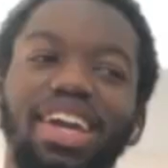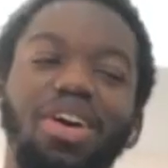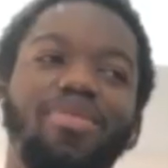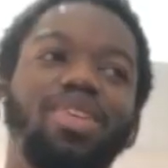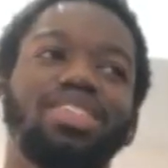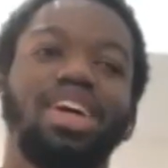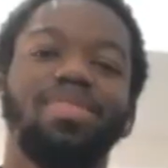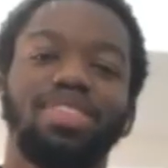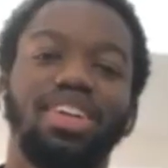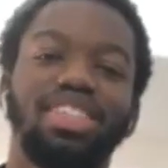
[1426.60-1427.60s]
almost
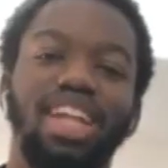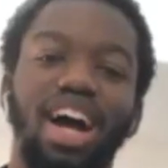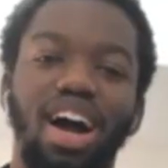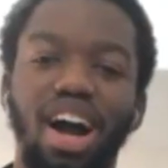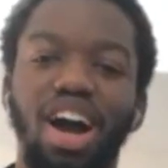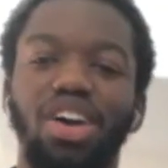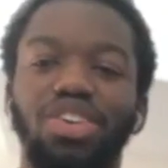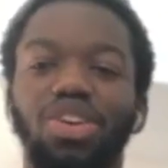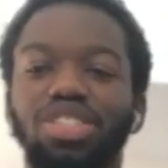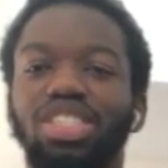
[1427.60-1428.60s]
comes across like,
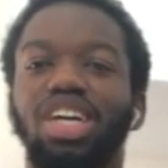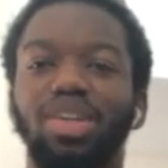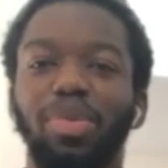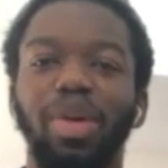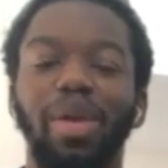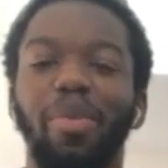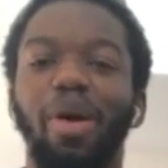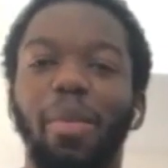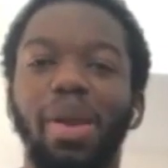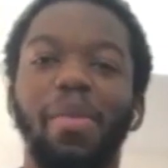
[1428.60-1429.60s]
you're such a big
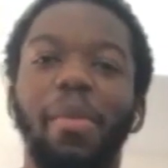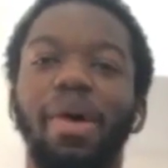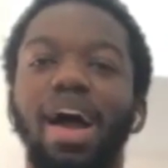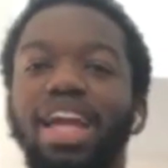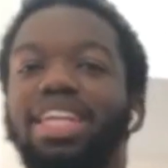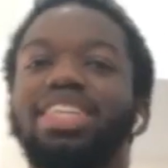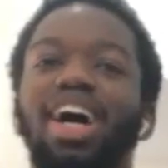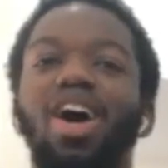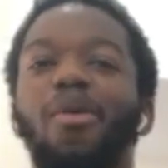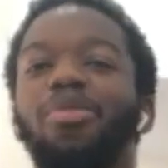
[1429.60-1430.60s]
problem. I need to
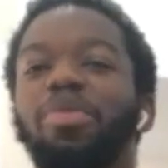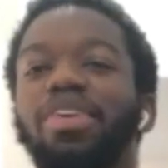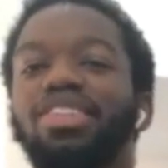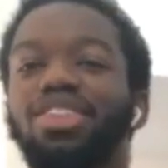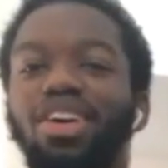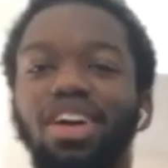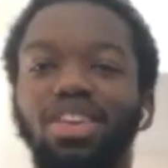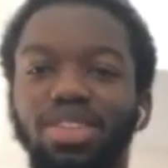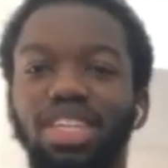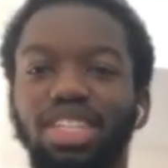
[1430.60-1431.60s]
help you because you're a
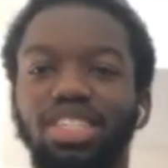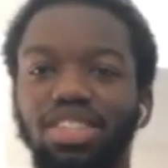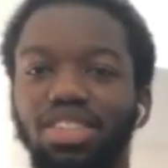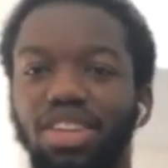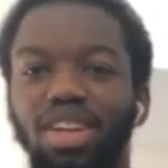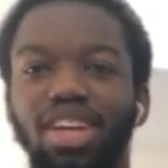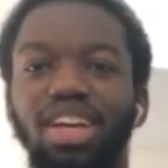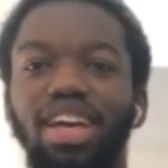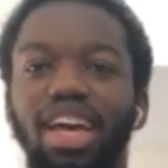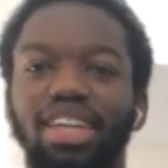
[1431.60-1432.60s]
huge issue,
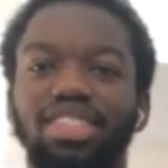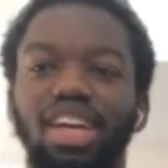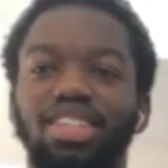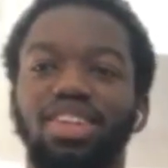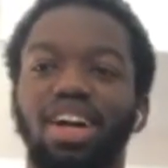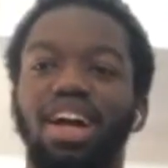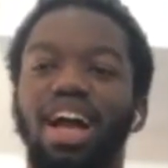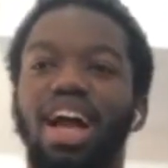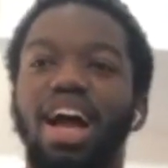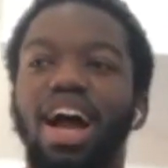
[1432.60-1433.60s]
etc.
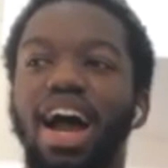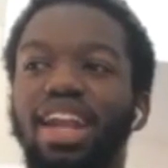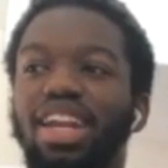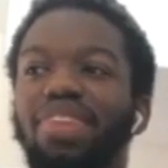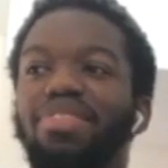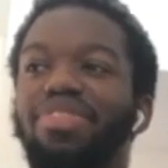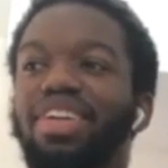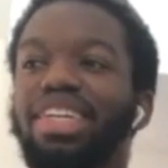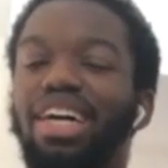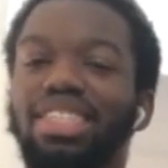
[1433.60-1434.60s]
And another
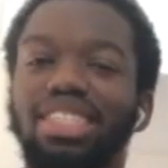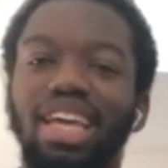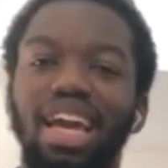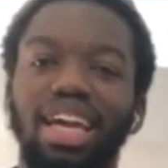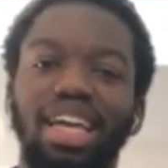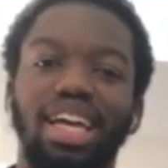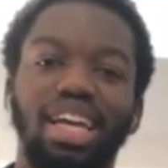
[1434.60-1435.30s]
thing I'll say,